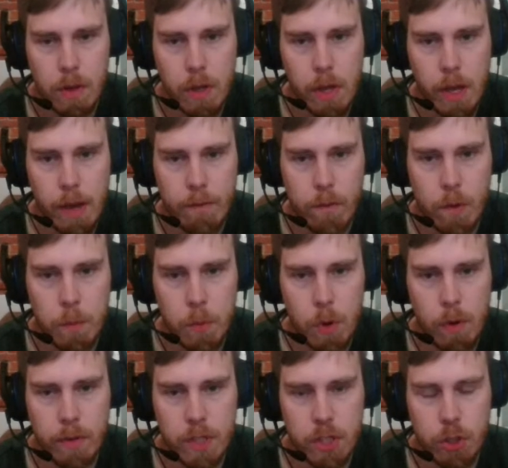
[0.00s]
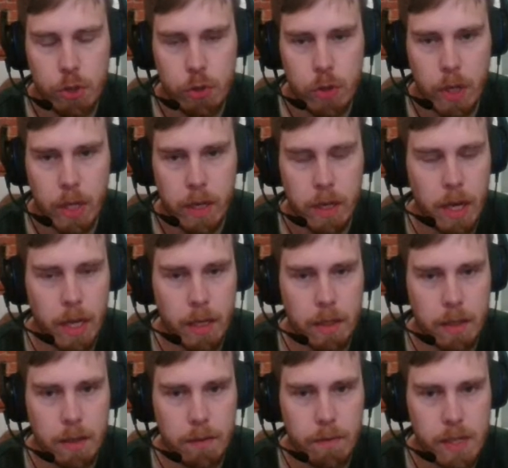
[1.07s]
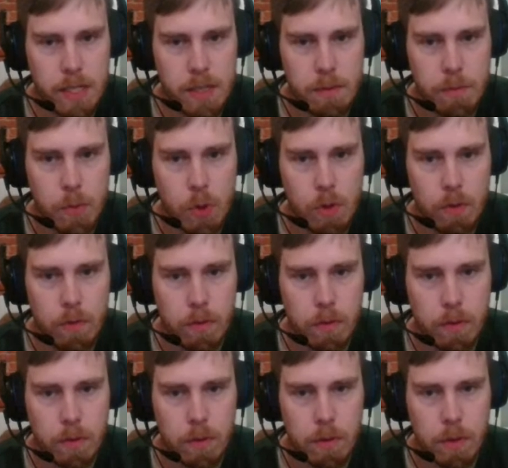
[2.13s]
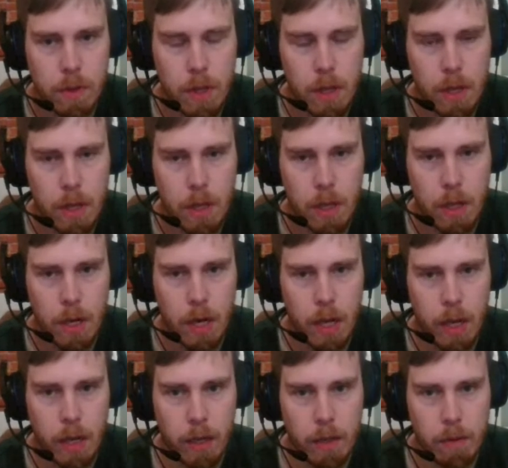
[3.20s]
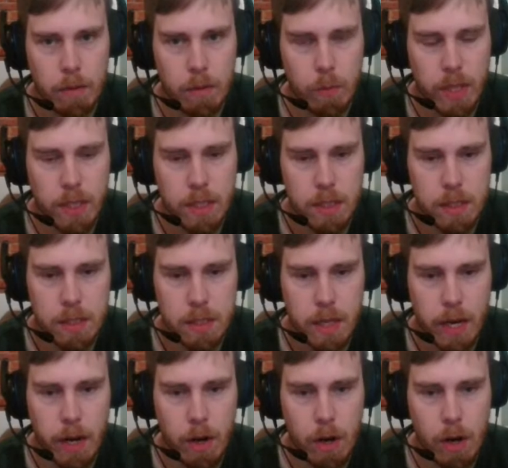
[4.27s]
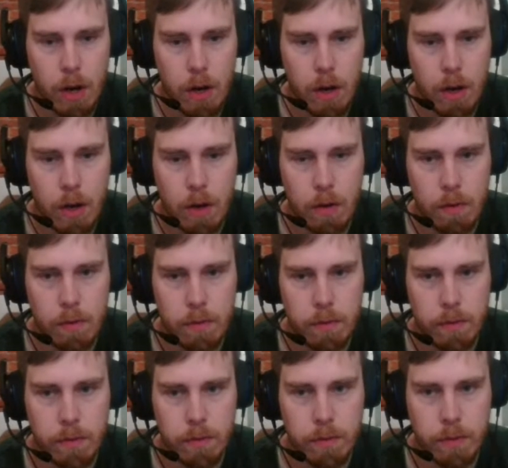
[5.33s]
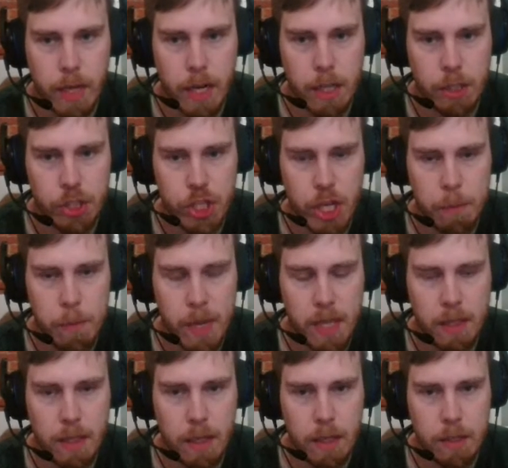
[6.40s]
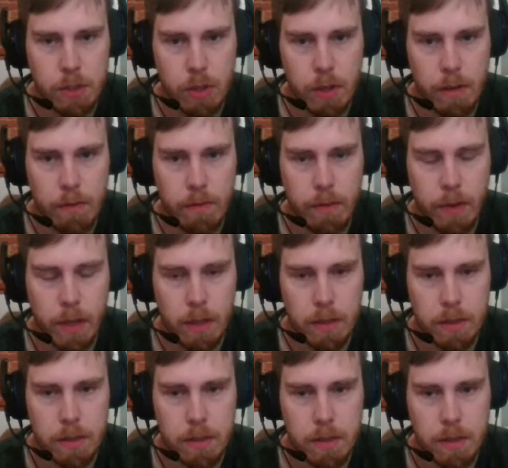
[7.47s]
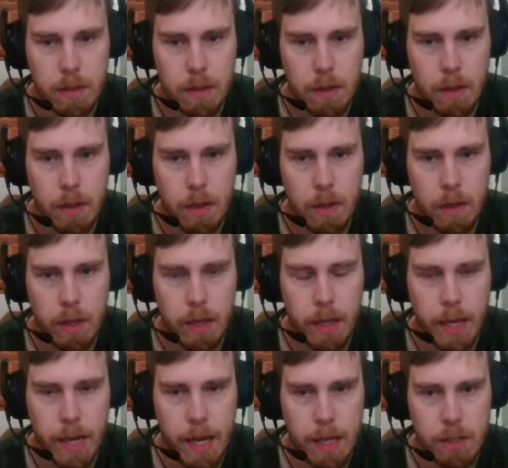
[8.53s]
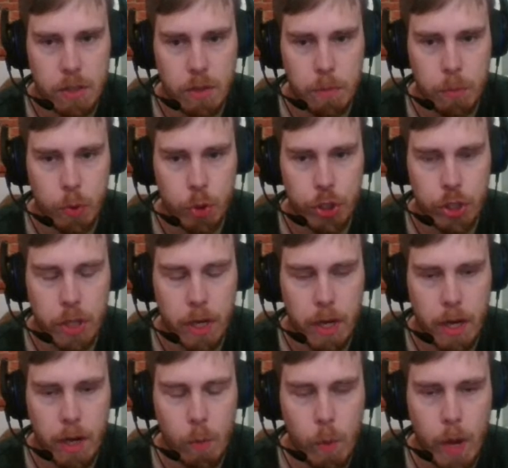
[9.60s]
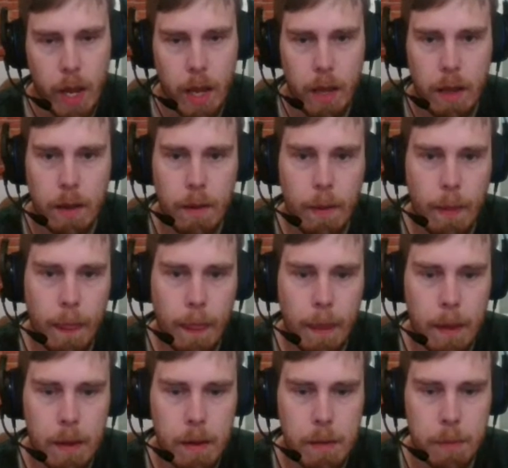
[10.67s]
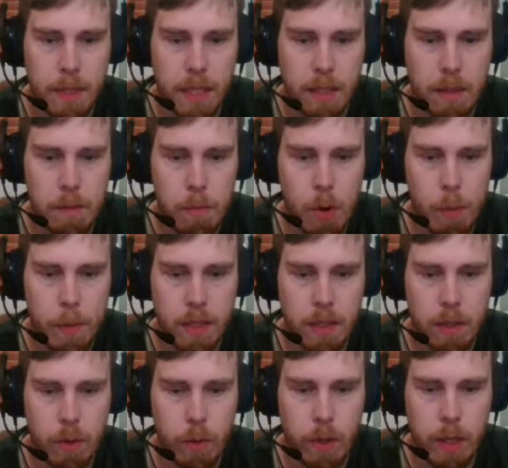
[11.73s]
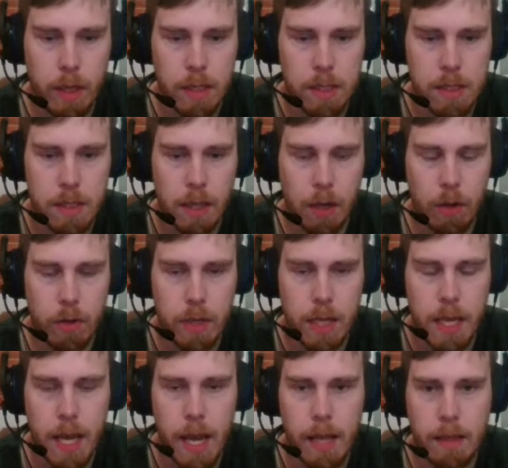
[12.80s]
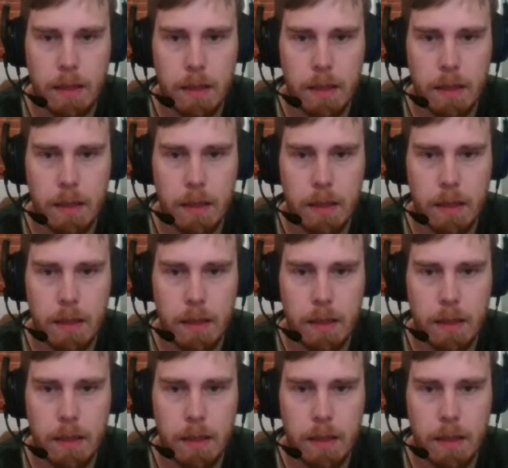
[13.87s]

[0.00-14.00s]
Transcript: F4 move is usually like a defensive move. Like white is scared of getting checkmated, so he feels he has to push the knight away. But at the moment the queen is still on d8.